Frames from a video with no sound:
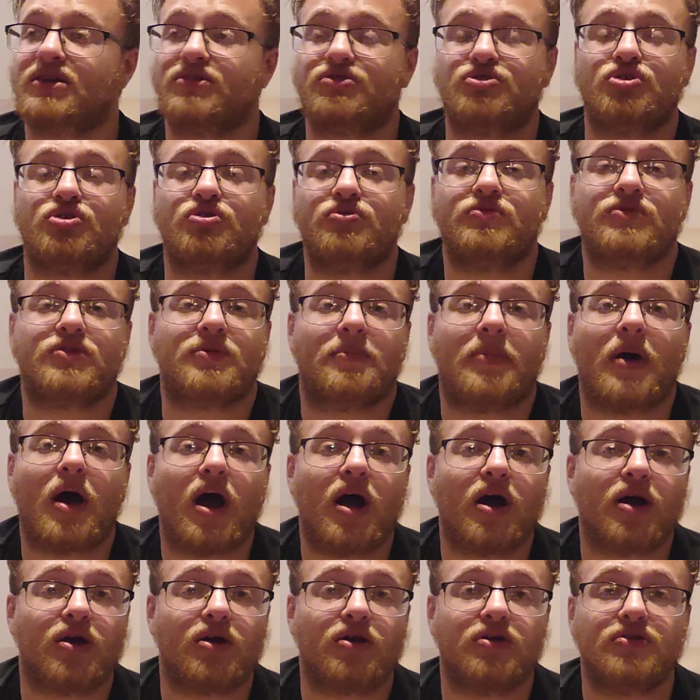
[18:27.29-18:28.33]
I'll show you with the
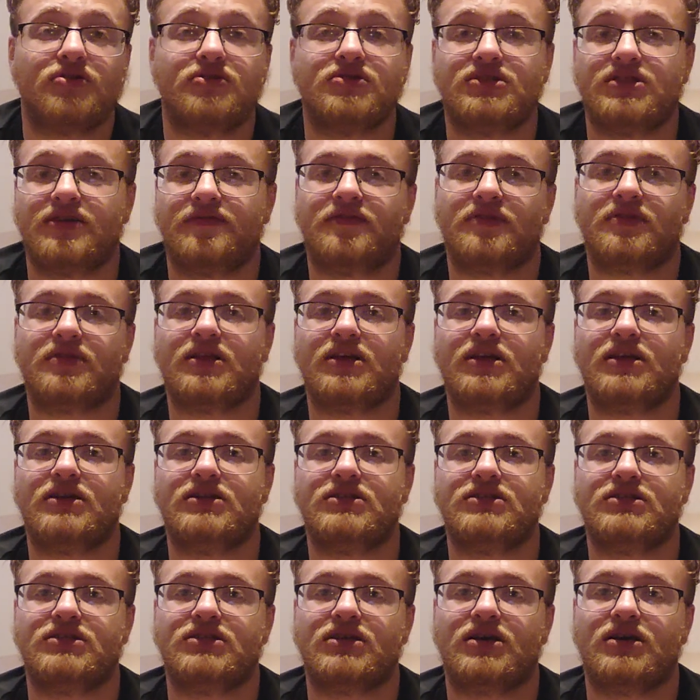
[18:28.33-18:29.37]
bongos, different
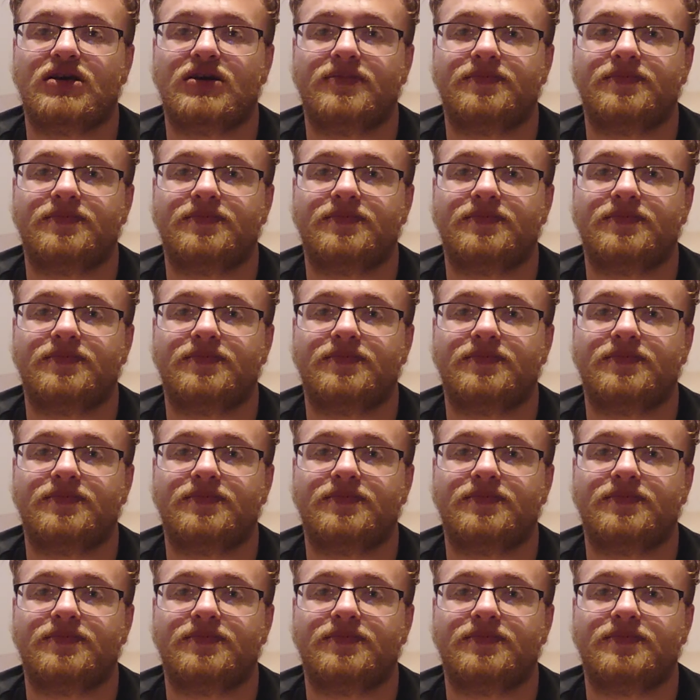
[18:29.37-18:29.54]
things,